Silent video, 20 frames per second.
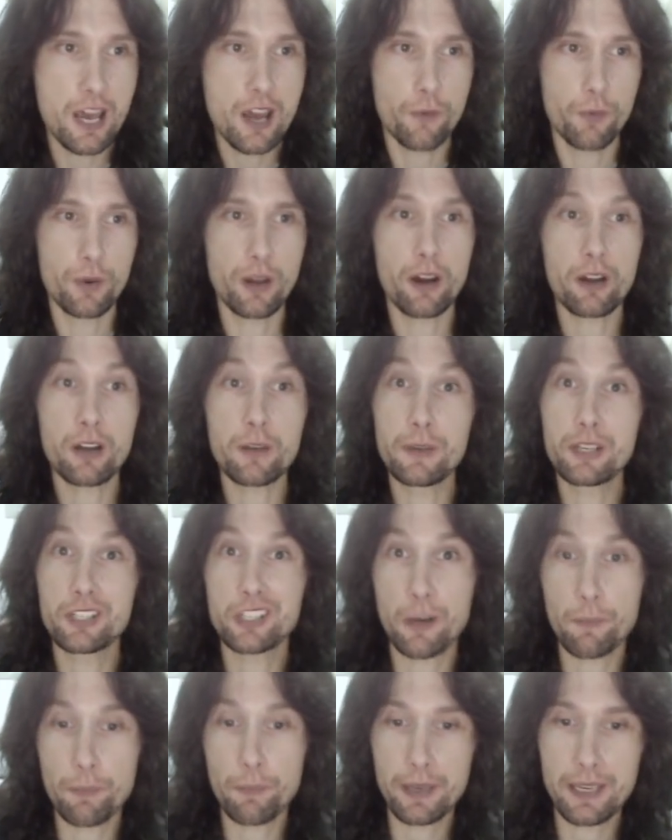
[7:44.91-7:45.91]
We are going to be
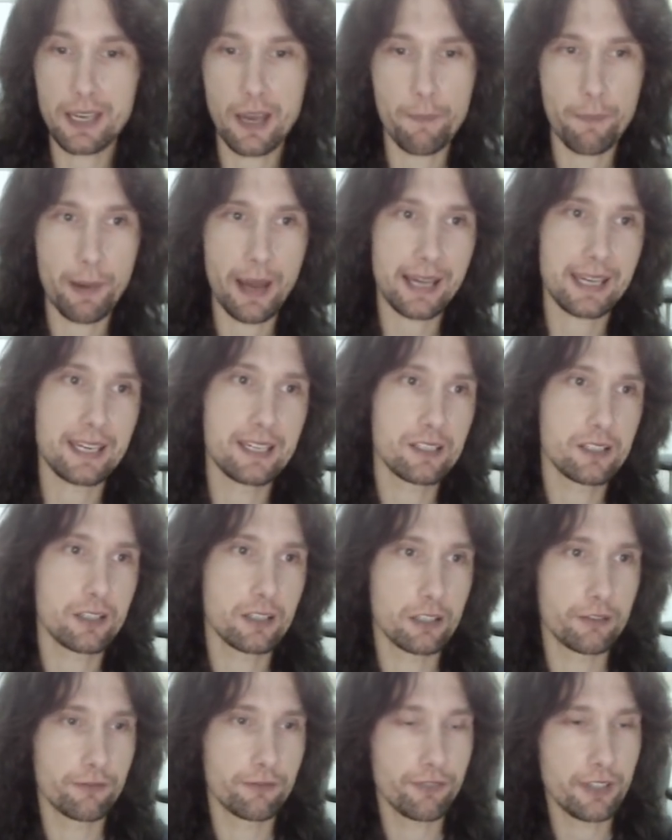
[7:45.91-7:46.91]
jumping back into
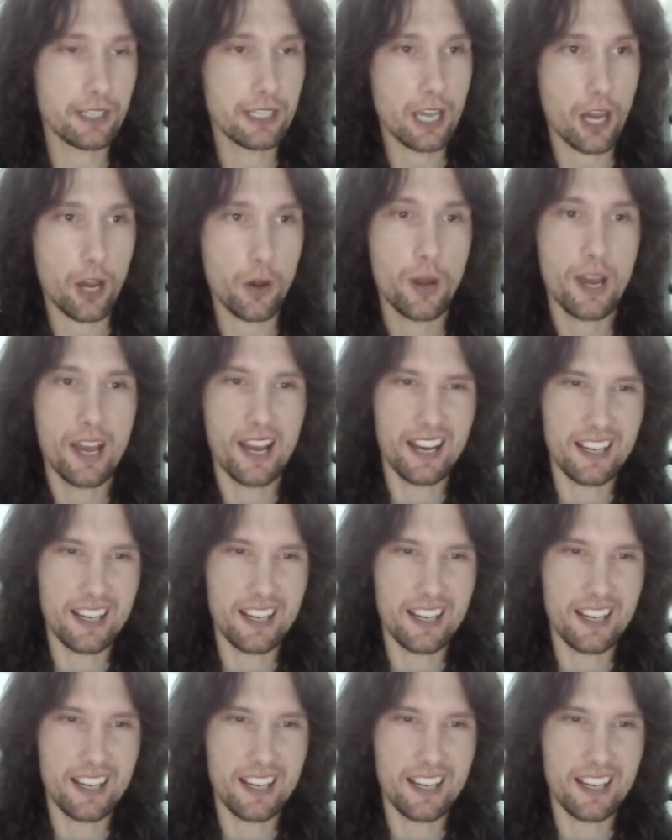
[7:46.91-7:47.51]
the video.